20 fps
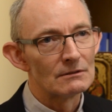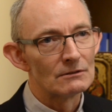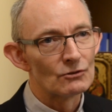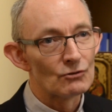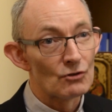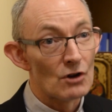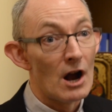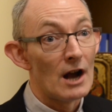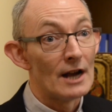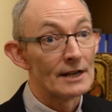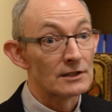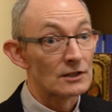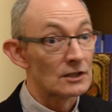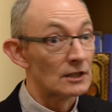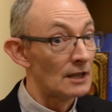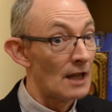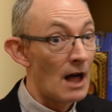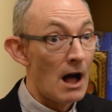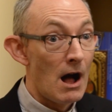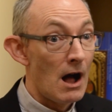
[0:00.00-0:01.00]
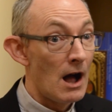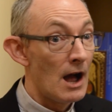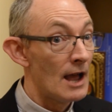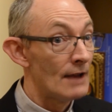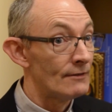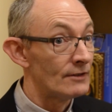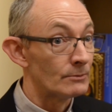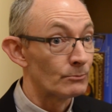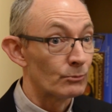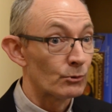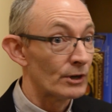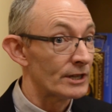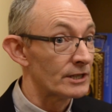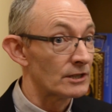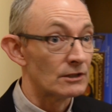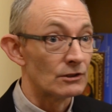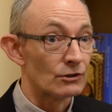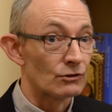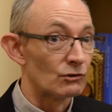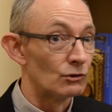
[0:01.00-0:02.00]
Christ alive and
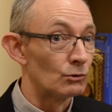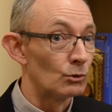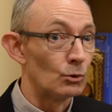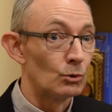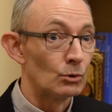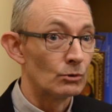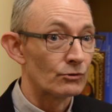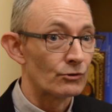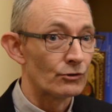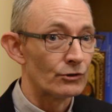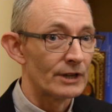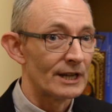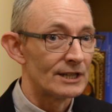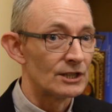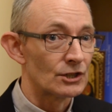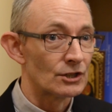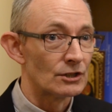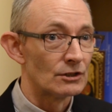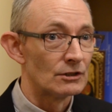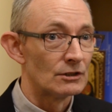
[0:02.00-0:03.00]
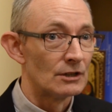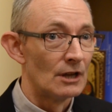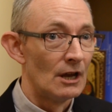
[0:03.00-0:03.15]
present through all creation,